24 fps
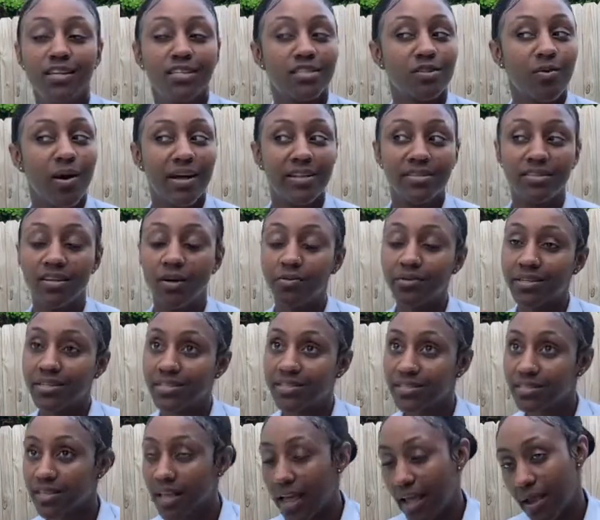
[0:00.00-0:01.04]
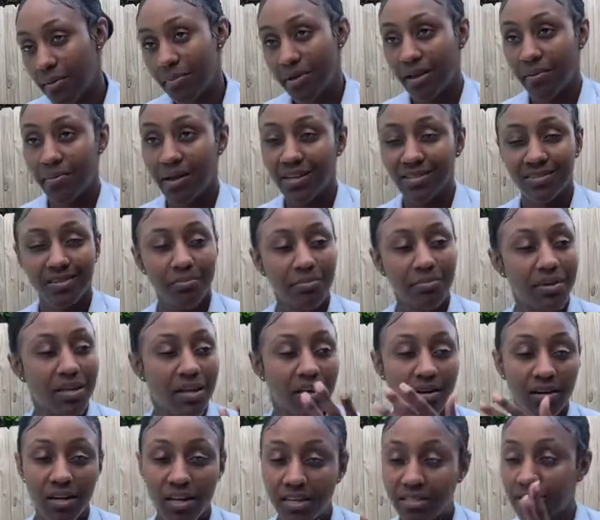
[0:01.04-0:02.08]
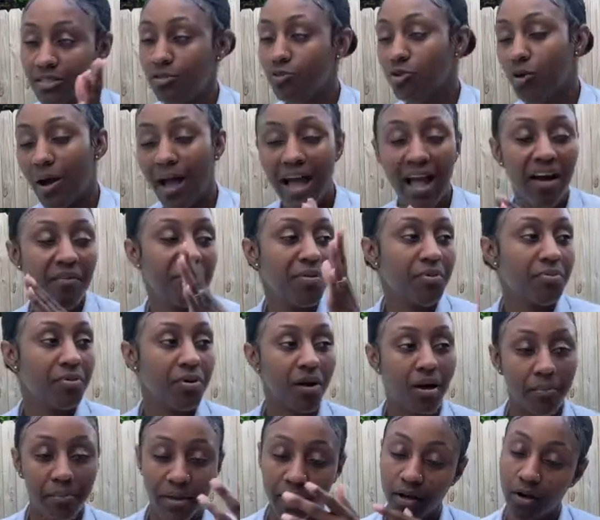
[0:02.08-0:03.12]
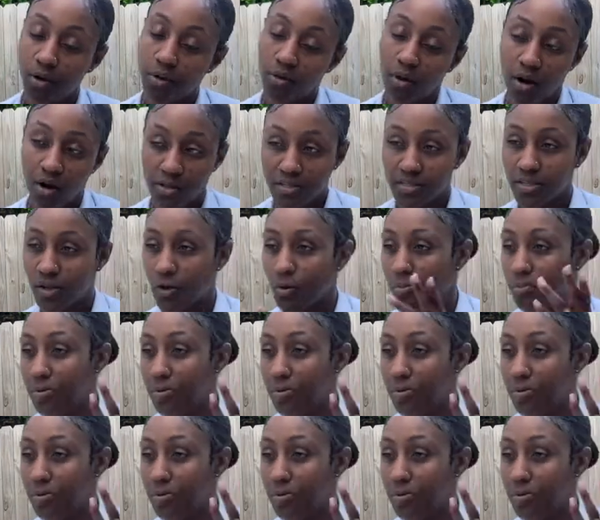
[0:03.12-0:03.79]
So I deal with the same inmates. I mean, unless, you know, I have people come and go also,